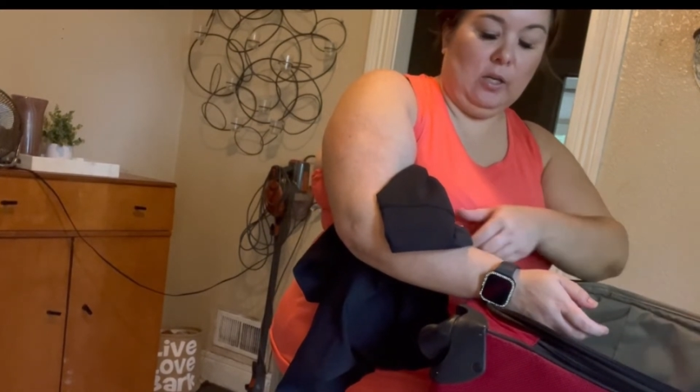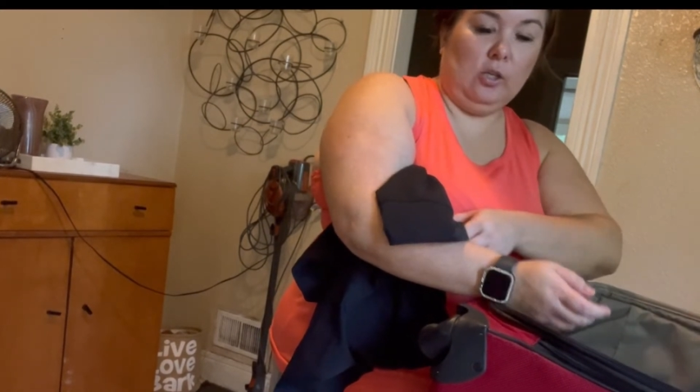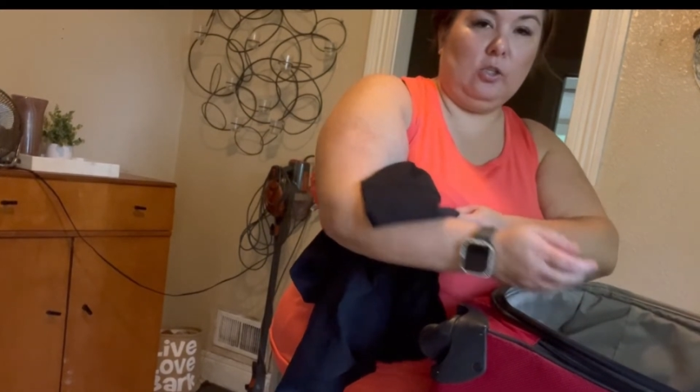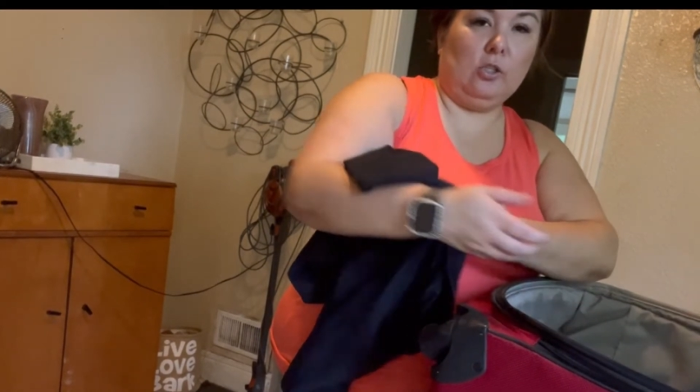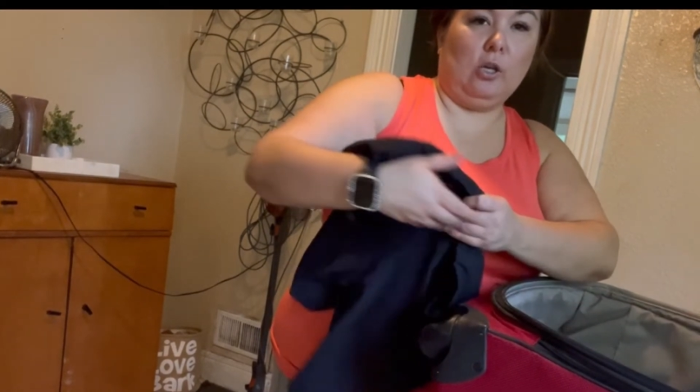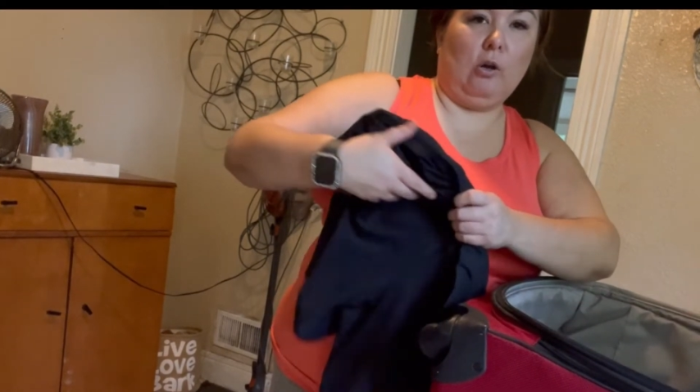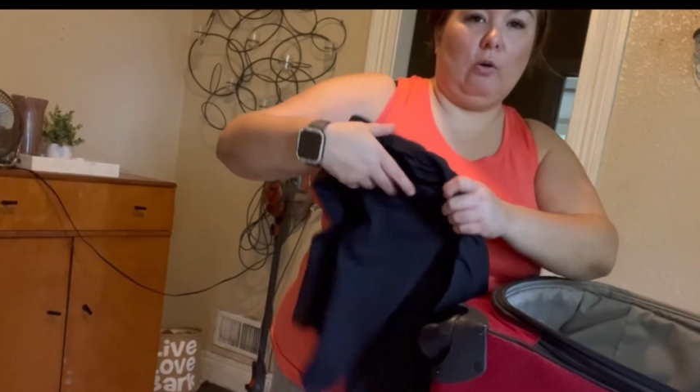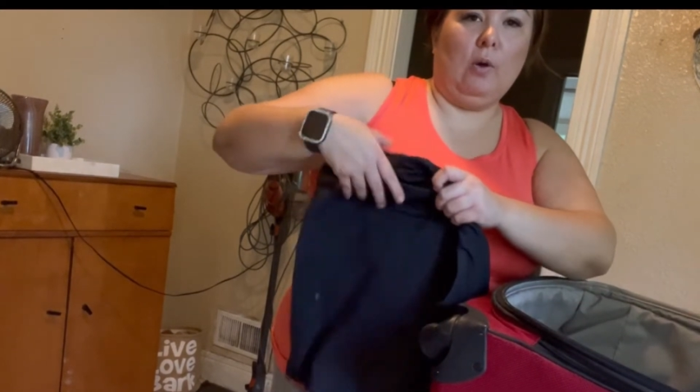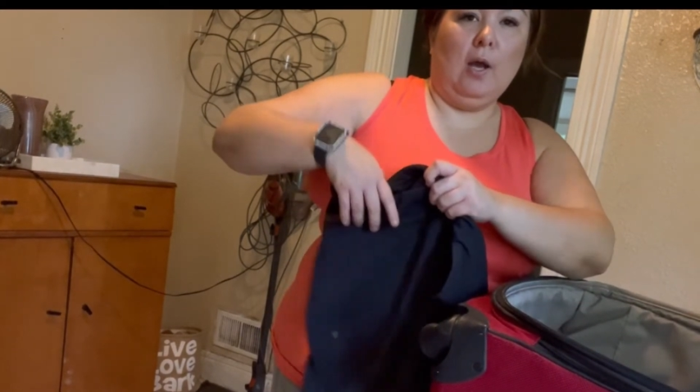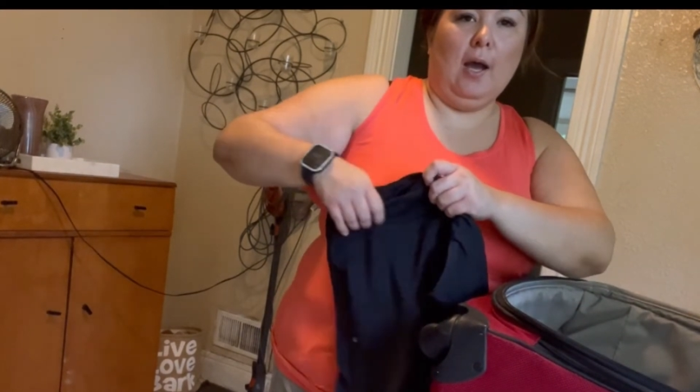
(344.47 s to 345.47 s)

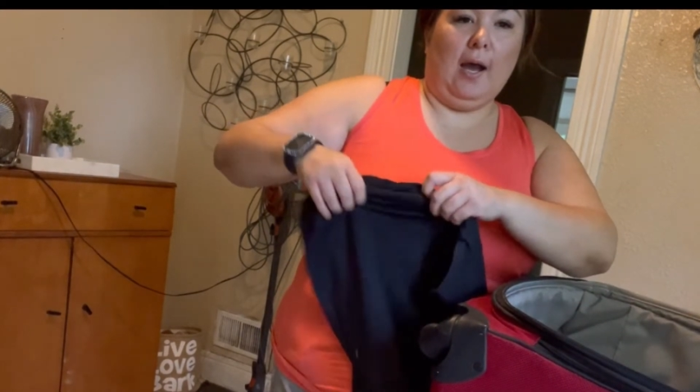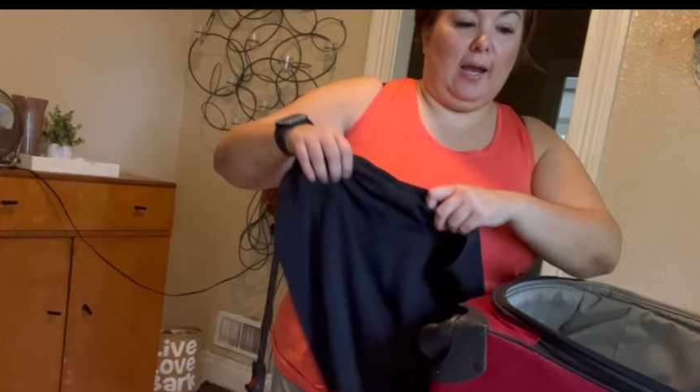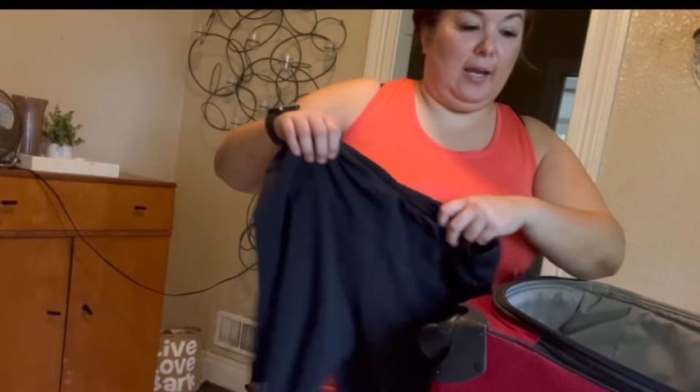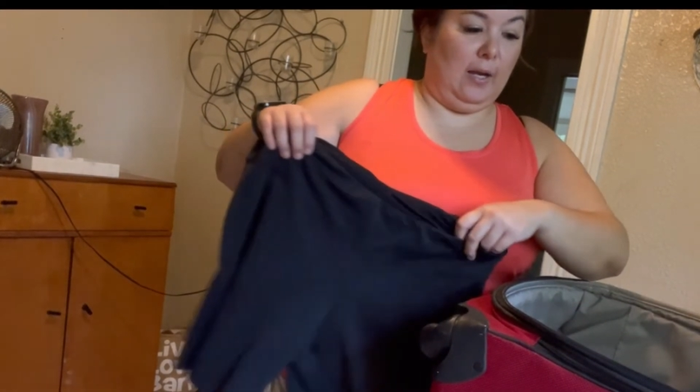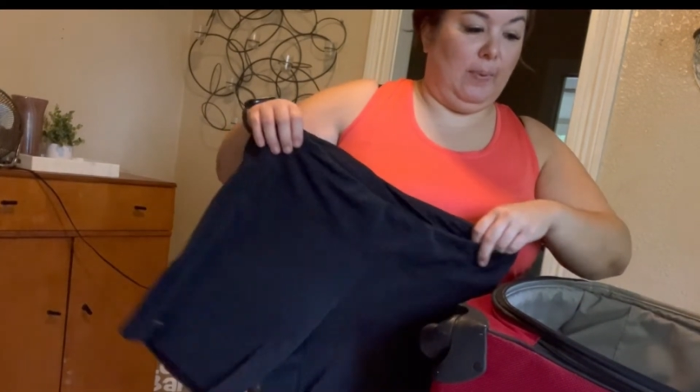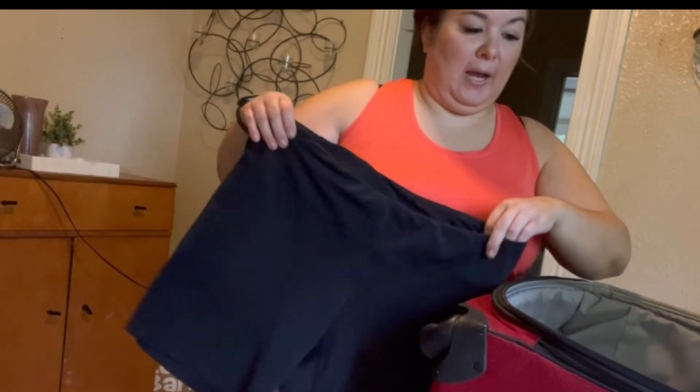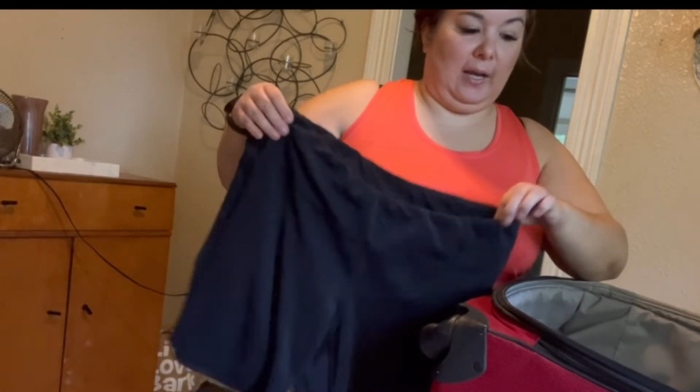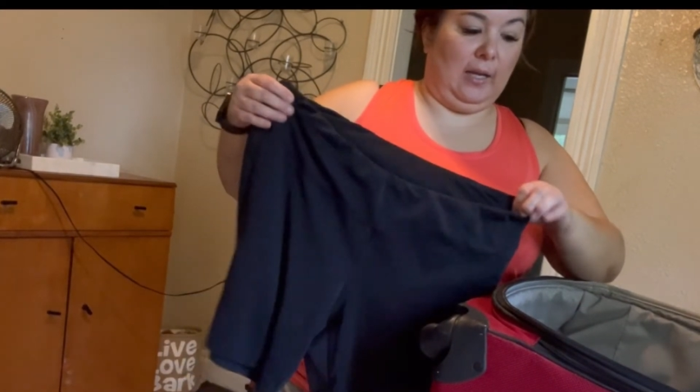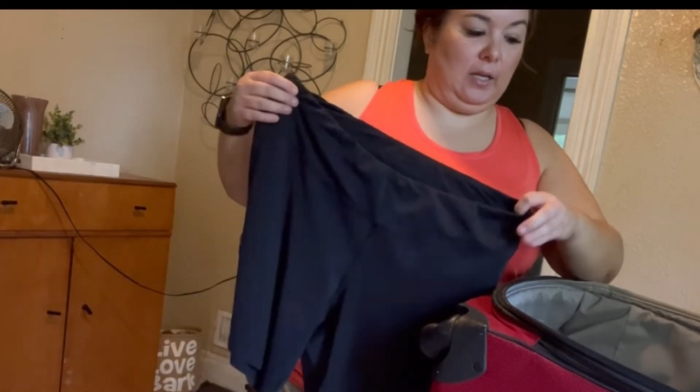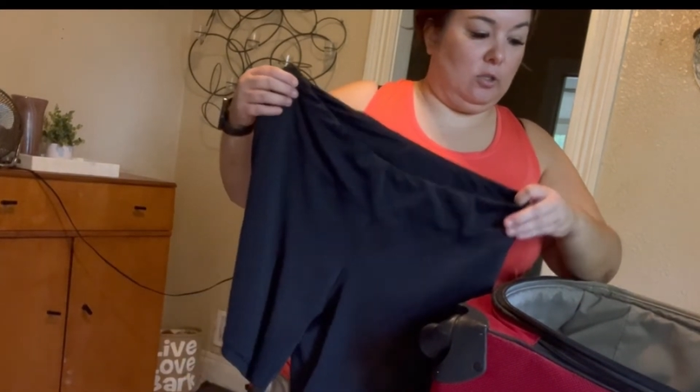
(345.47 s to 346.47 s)
so I gotta pack
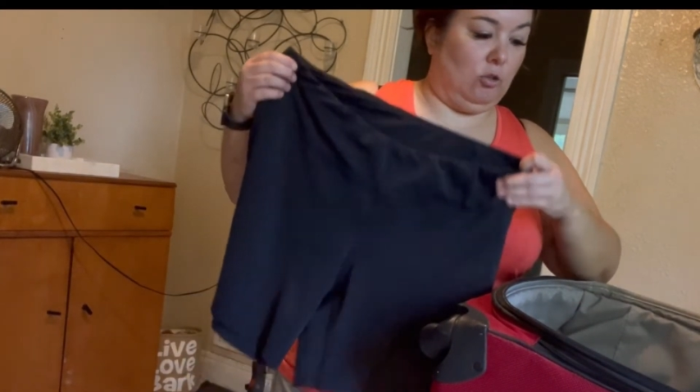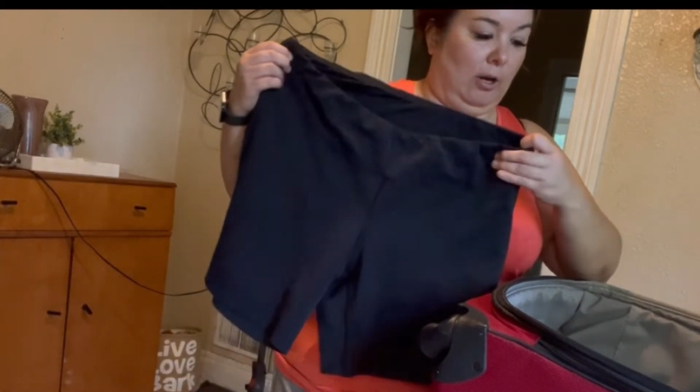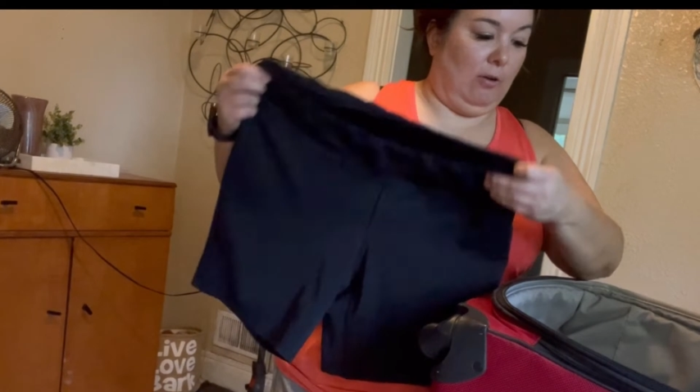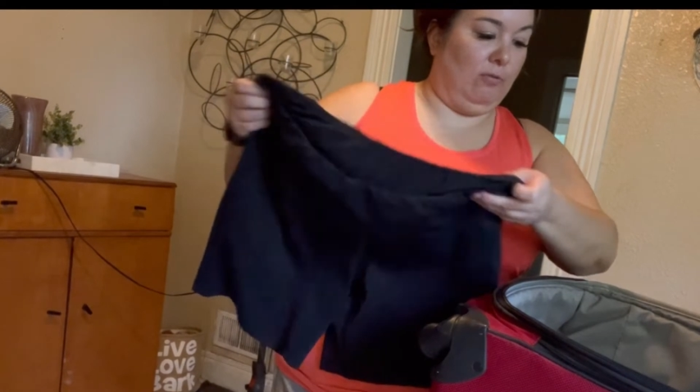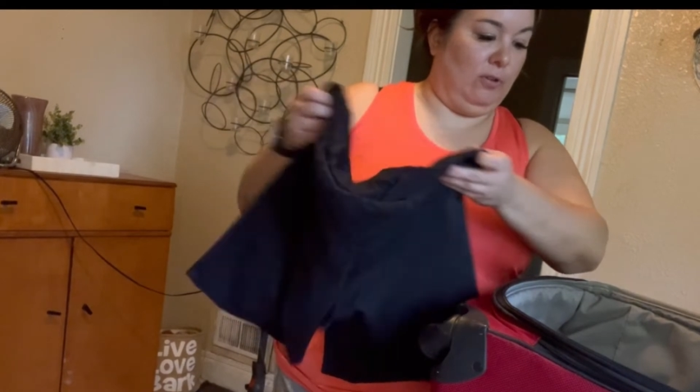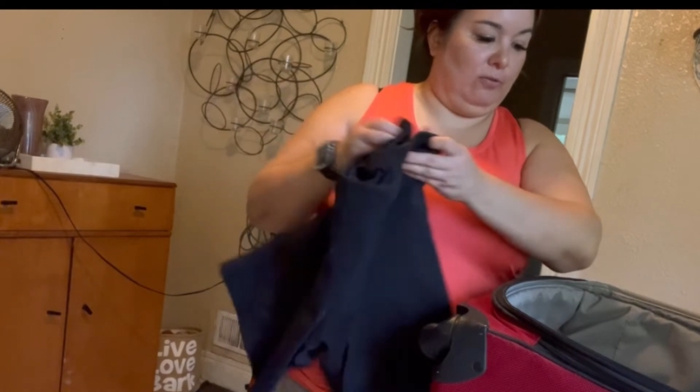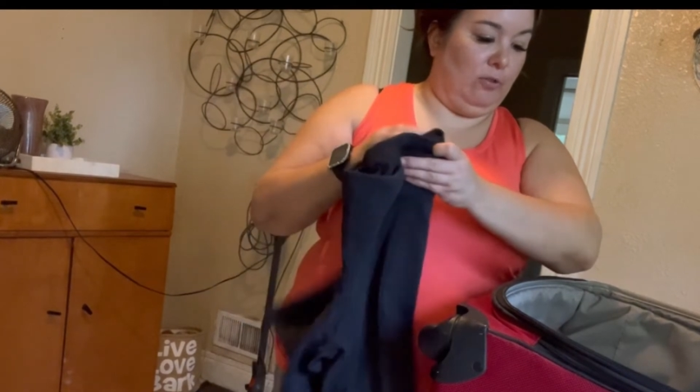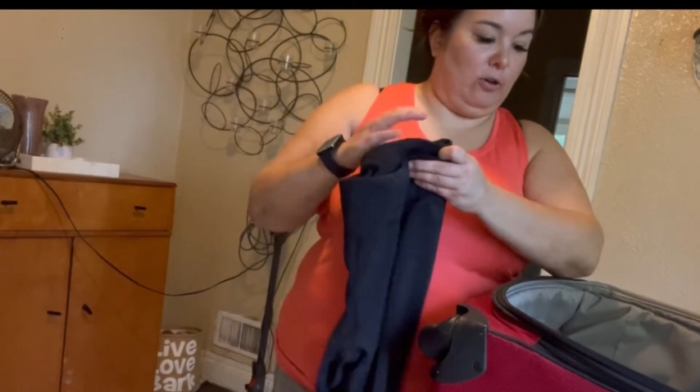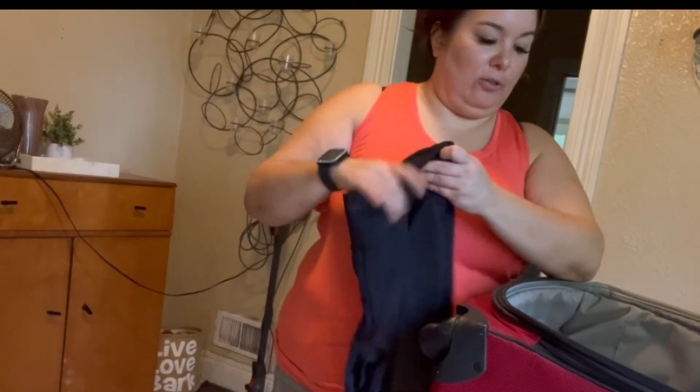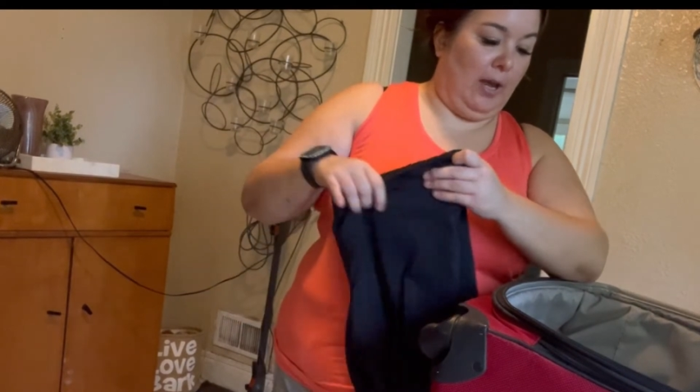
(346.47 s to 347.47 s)
an extra outfit
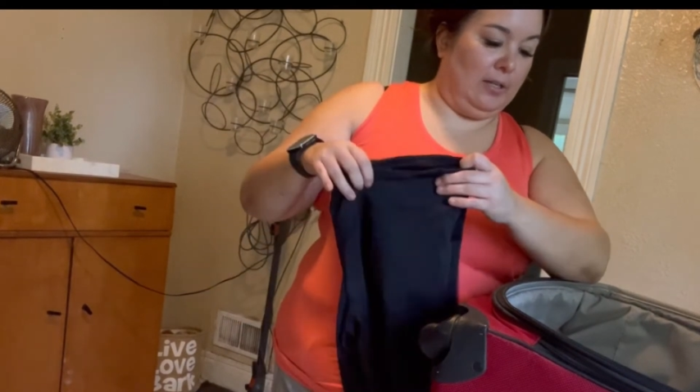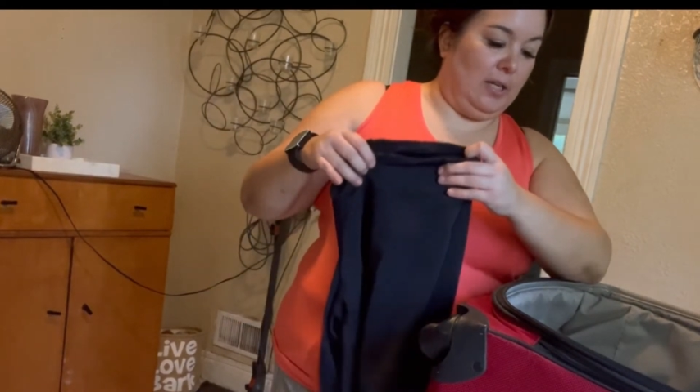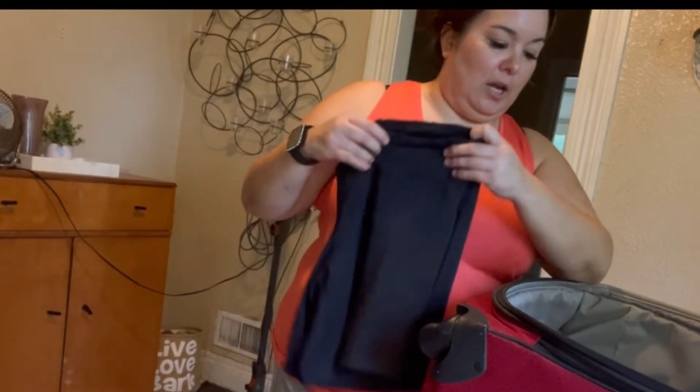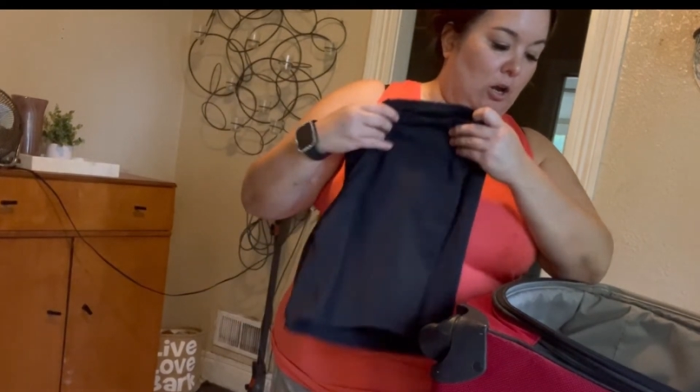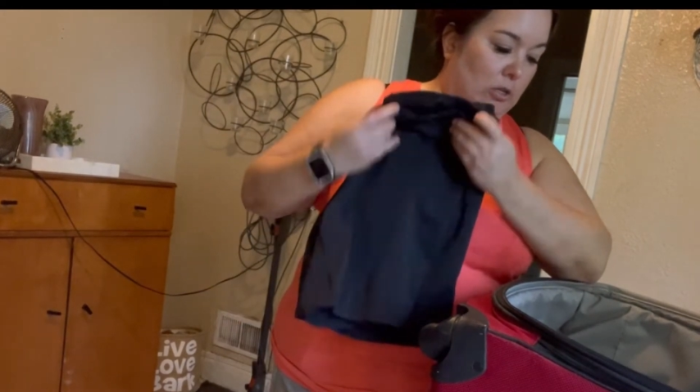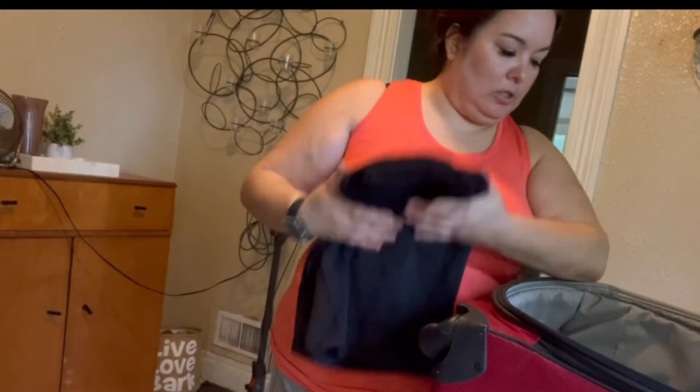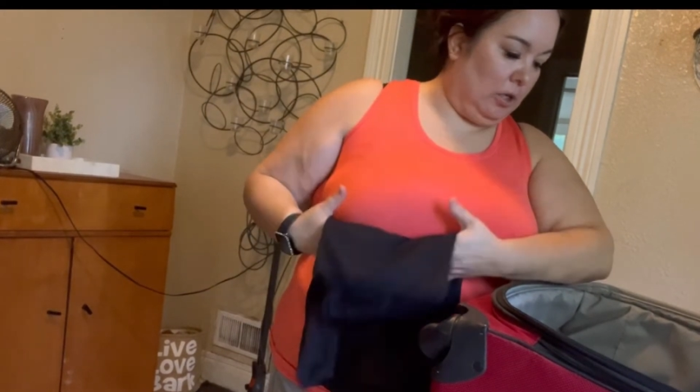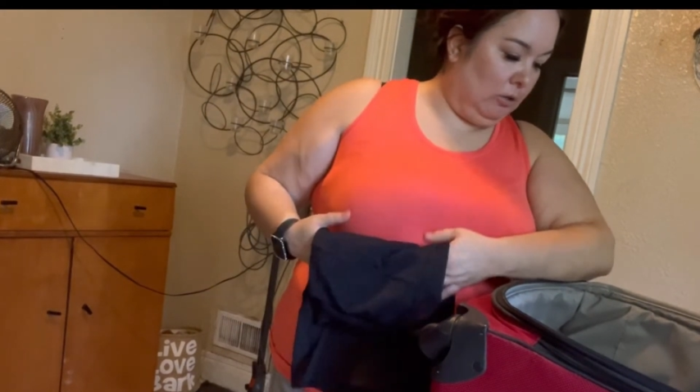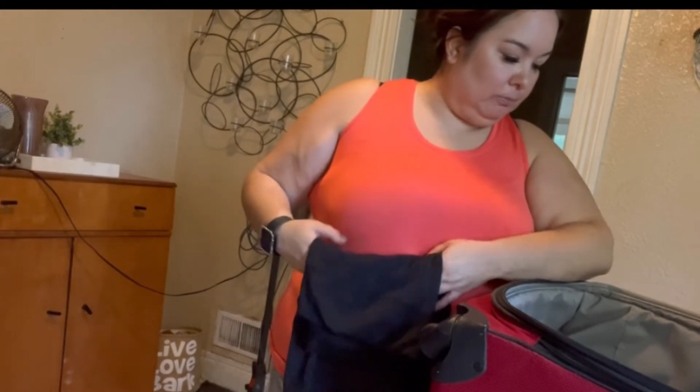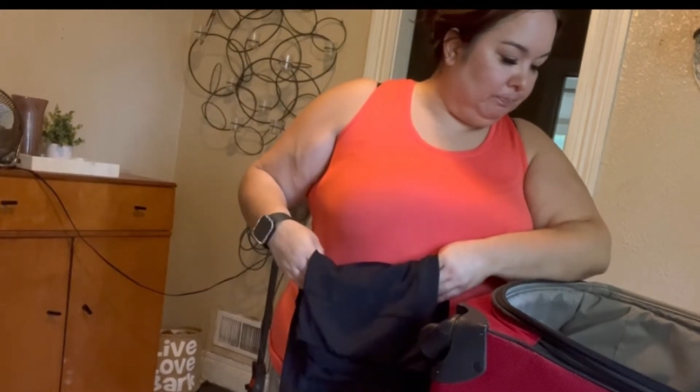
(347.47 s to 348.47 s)
for that day also.